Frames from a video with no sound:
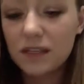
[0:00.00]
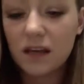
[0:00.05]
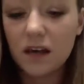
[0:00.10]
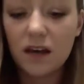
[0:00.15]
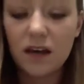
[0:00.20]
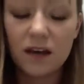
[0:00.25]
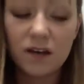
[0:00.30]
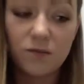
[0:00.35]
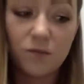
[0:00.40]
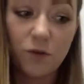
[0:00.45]

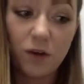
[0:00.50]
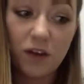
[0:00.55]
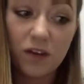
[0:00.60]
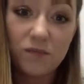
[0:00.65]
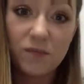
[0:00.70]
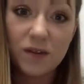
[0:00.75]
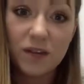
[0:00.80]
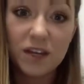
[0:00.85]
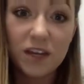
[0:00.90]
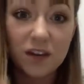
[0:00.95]
while I've
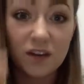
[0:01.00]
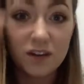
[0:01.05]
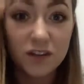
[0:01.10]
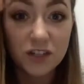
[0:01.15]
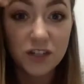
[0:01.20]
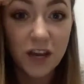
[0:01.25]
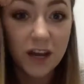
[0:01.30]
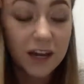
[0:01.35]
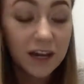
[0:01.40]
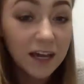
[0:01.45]
been here in
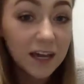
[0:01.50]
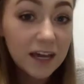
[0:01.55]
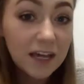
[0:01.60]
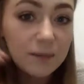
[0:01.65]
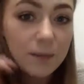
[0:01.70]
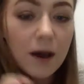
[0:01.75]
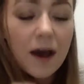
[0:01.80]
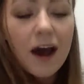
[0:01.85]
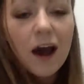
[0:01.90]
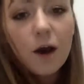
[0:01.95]
China and
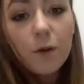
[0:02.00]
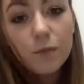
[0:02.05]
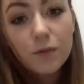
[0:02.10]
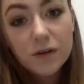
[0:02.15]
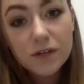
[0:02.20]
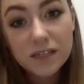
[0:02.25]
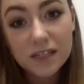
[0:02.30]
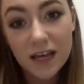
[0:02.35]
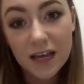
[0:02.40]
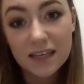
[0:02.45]
about how
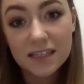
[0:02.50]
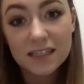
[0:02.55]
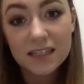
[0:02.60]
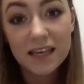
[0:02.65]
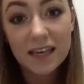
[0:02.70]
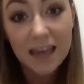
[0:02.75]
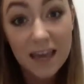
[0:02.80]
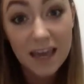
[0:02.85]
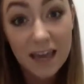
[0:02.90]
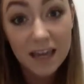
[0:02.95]
precise they
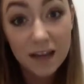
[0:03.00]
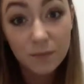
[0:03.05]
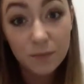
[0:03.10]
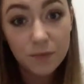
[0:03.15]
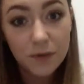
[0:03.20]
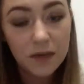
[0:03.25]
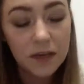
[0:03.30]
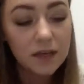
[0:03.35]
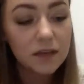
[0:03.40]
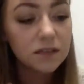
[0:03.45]
can
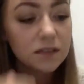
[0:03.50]
be.